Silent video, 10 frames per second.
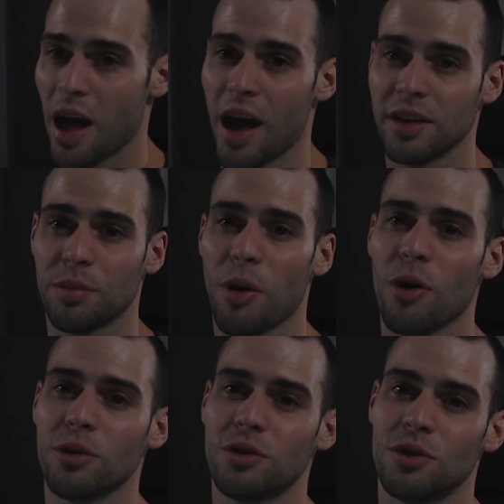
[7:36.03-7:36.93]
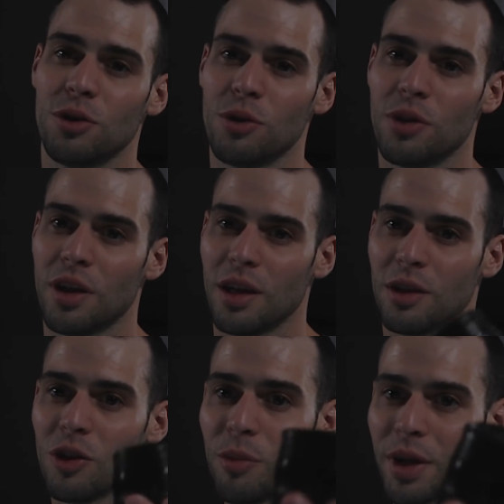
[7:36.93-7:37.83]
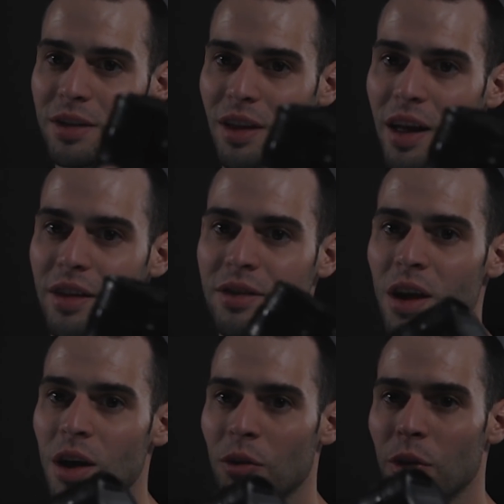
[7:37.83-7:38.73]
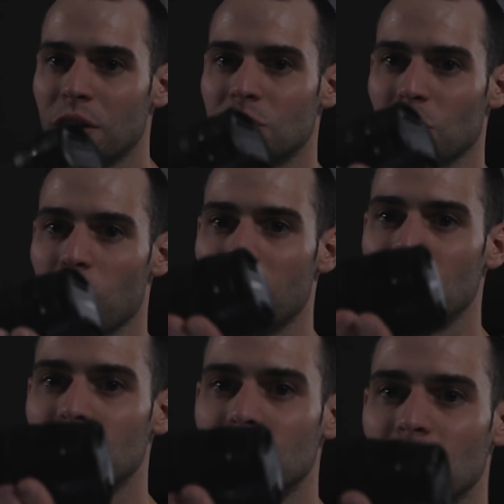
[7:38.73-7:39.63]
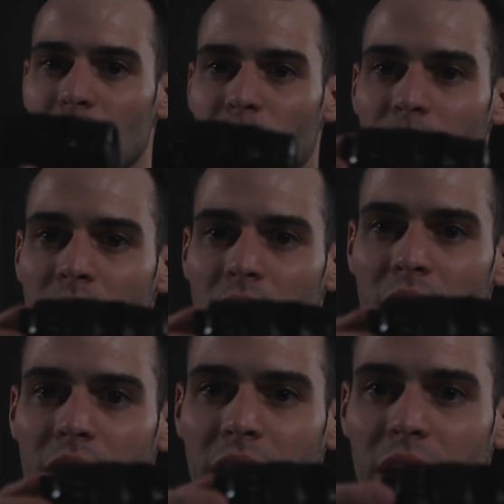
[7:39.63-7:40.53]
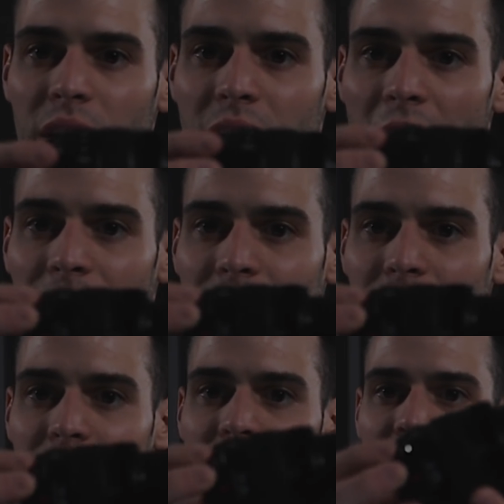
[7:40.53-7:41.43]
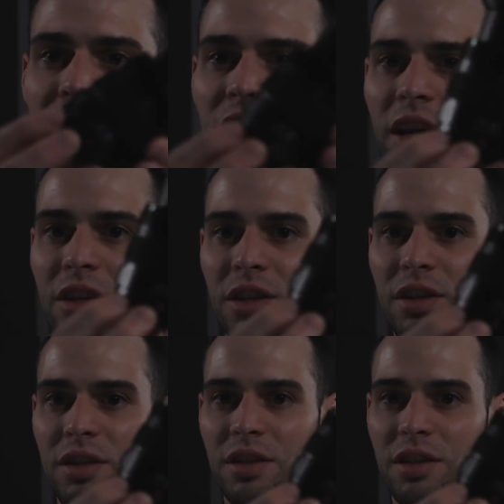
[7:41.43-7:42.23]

as opposed to the Lumix lens, which when you zoom, the characteristic changes.